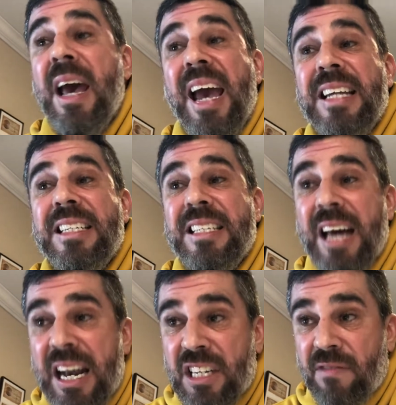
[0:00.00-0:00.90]
and
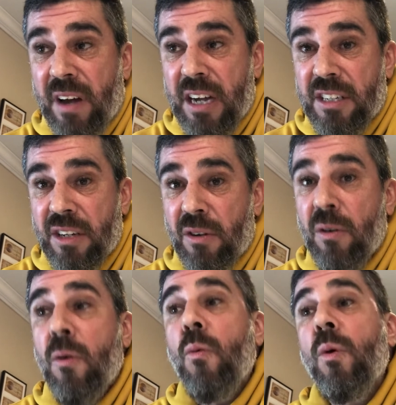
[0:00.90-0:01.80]
satisfies
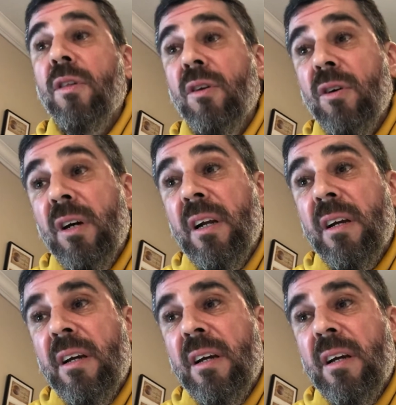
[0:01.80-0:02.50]
you with good,